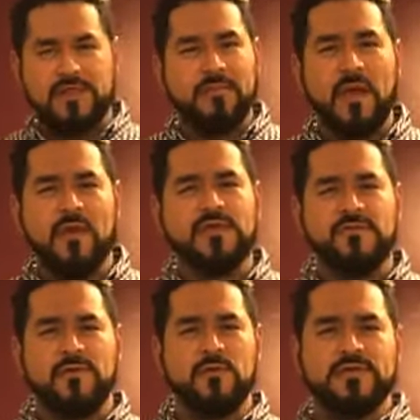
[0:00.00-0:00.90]
have to marinate
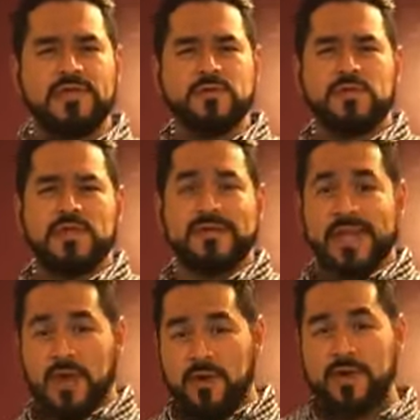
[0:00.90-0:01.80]
the fruit with this one. That
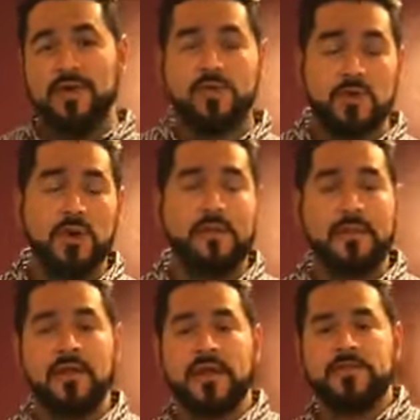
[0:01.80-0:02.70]
sangria, you do want
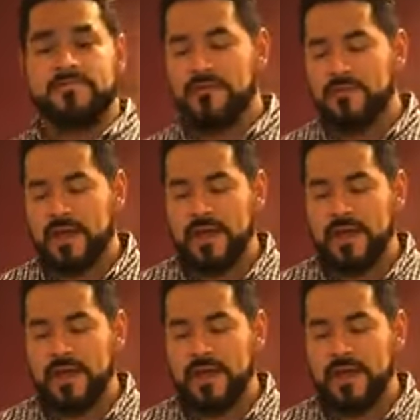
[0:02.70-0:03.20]
to marinate the fruit.